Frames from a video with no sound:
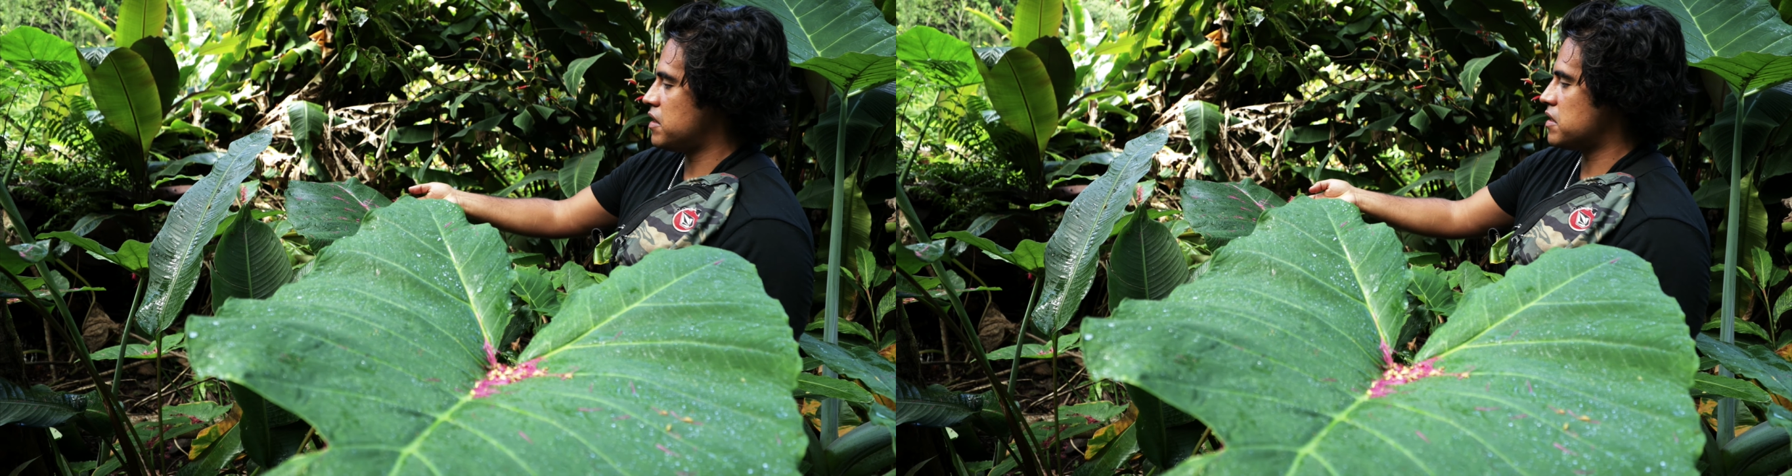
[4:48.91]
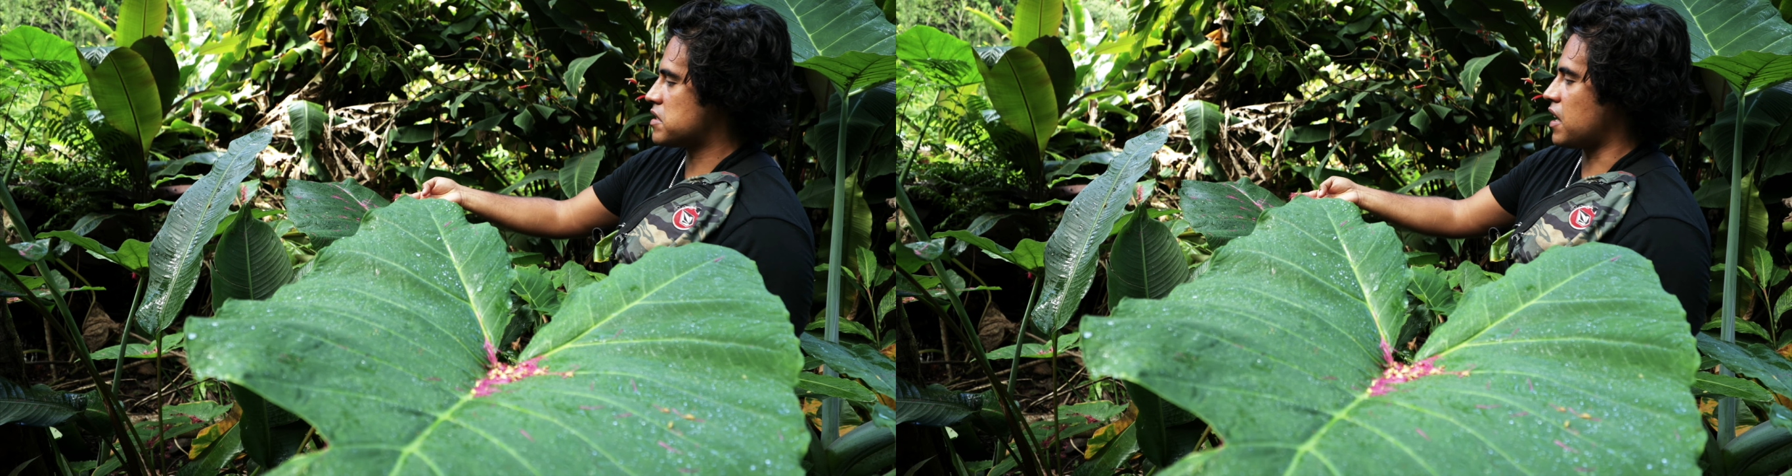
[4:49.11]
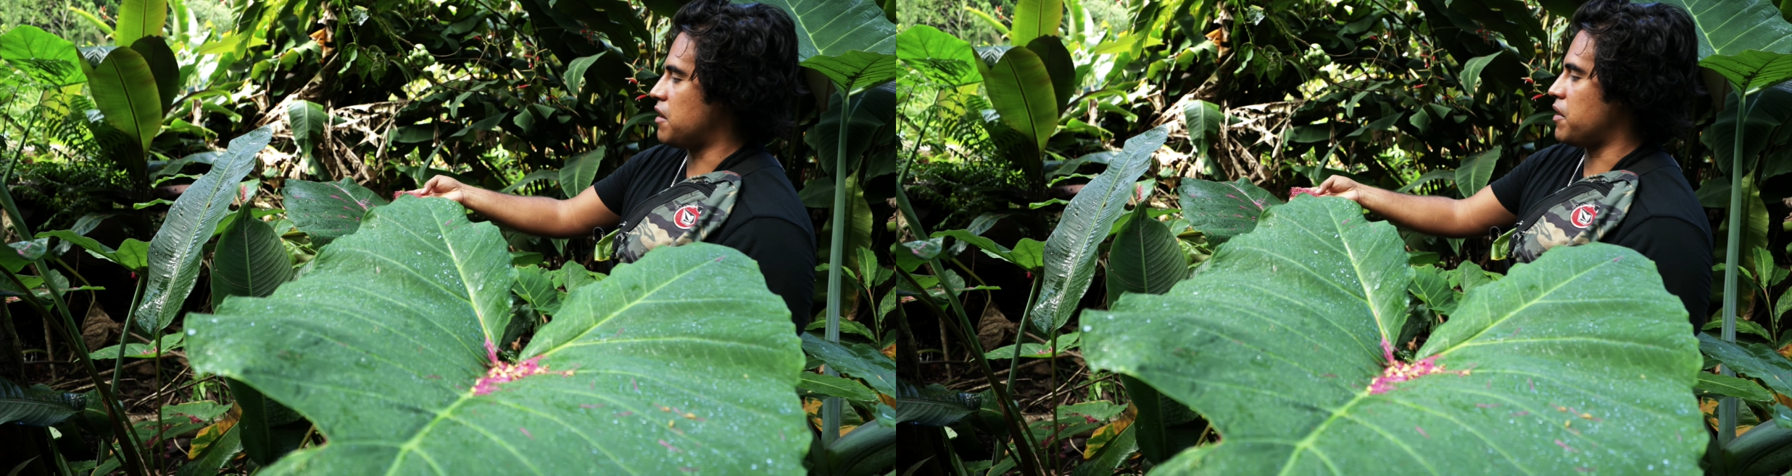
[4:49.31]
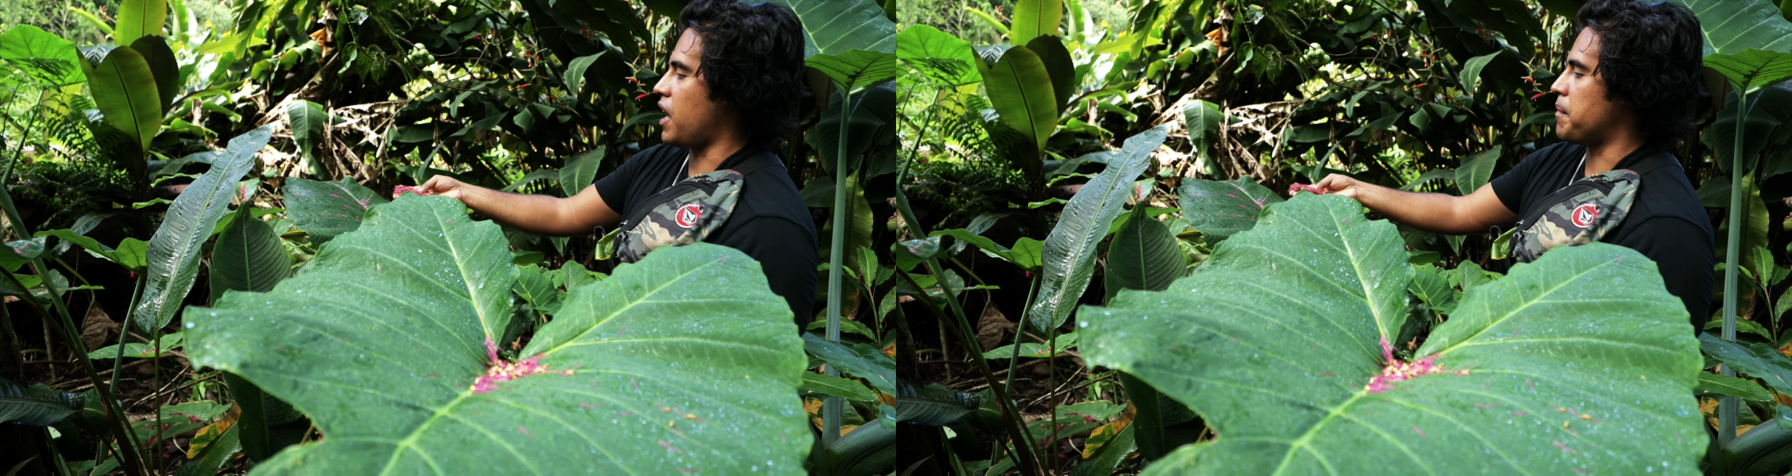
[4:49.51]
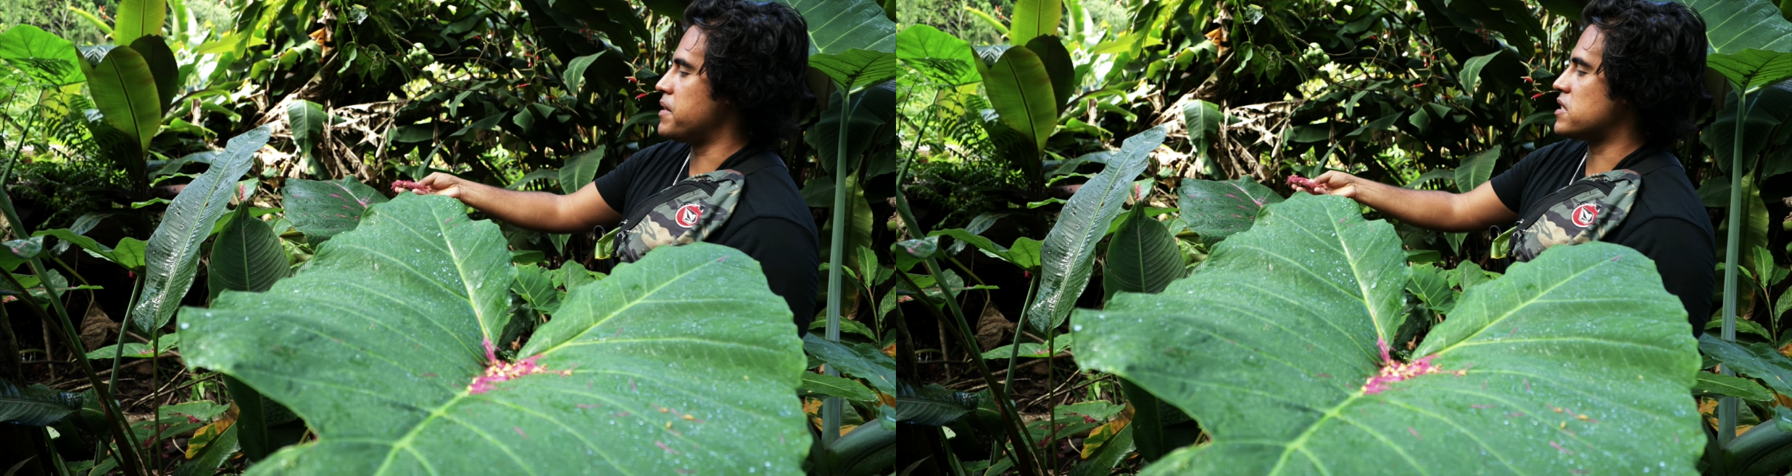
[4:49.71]
It's kind of what
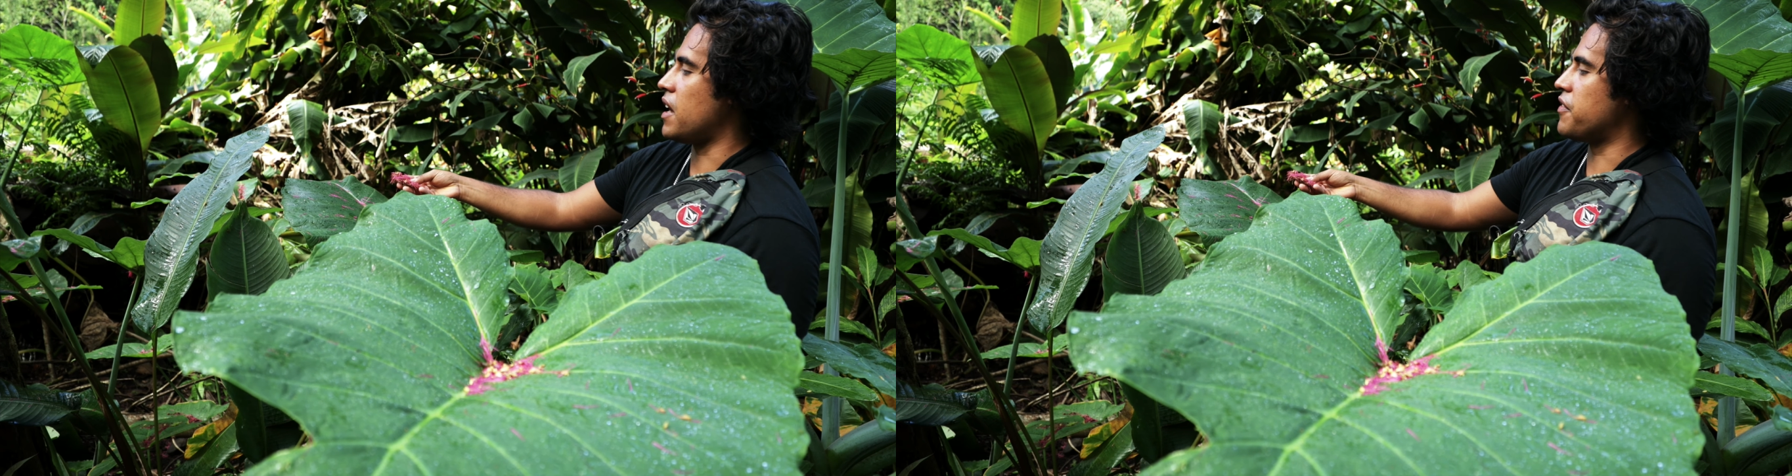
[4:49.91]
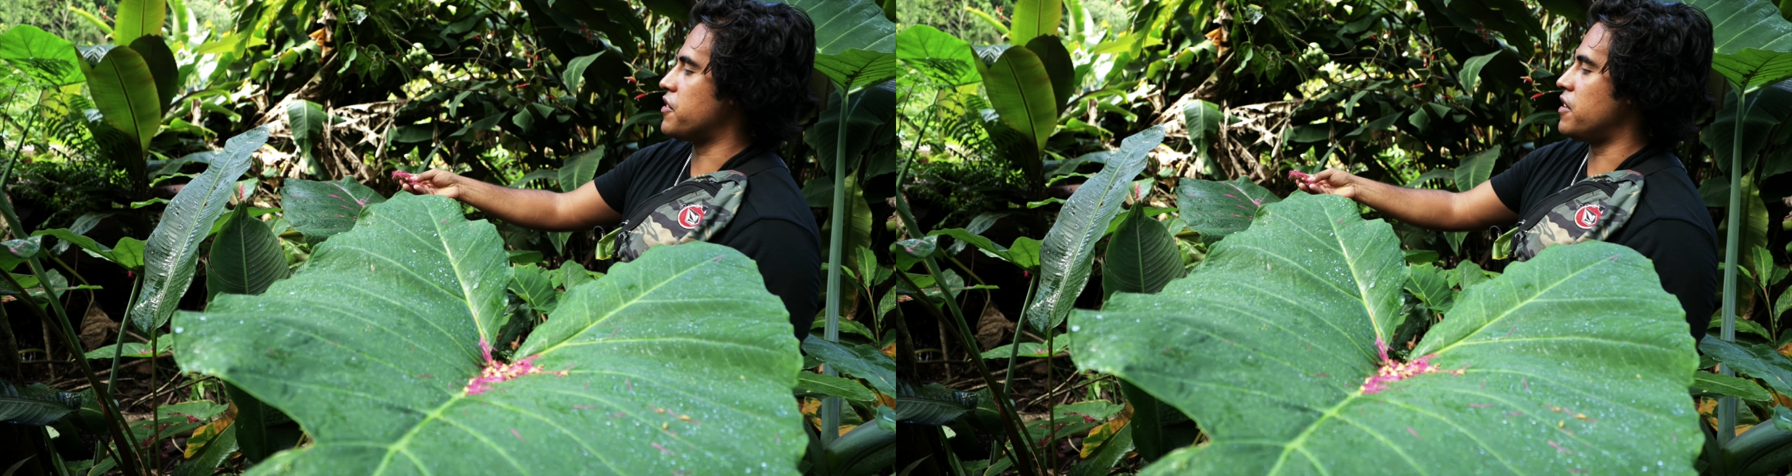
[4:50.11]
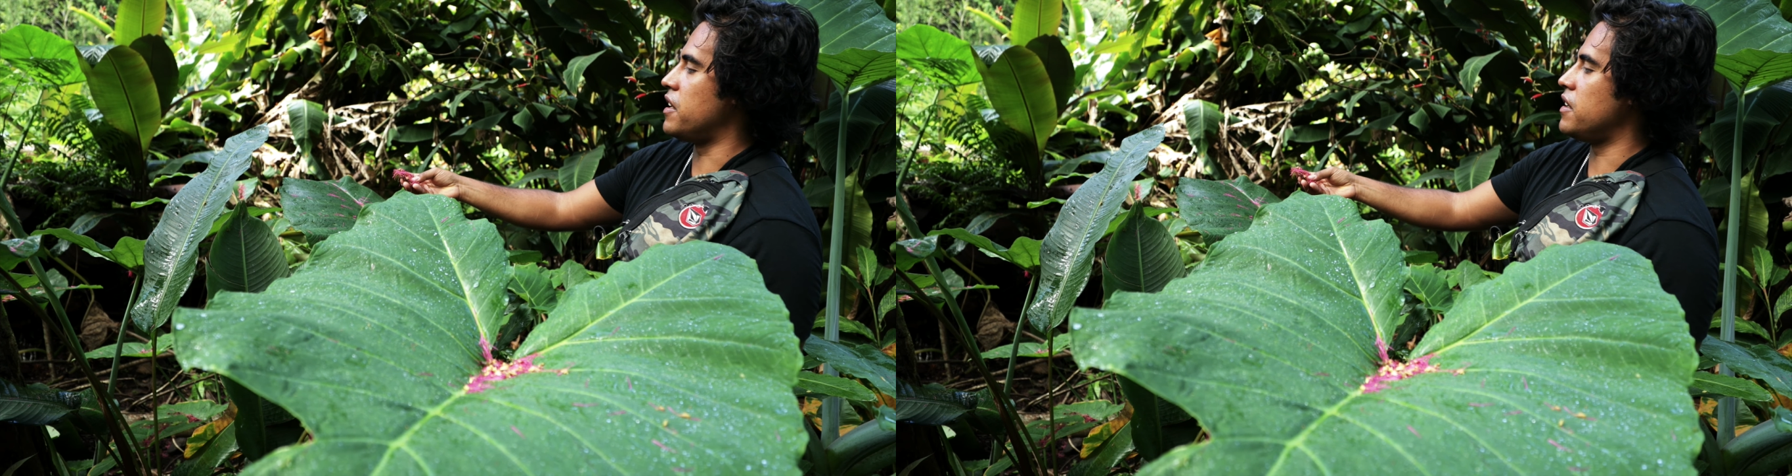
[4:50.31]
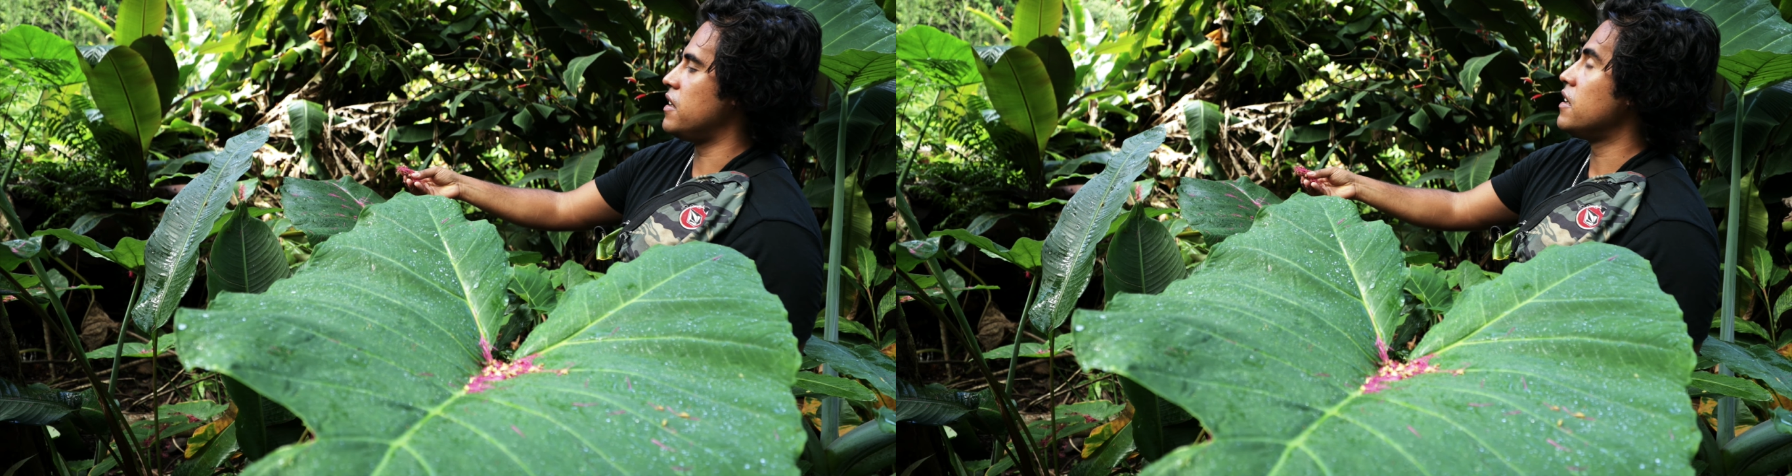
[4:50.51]
happens after it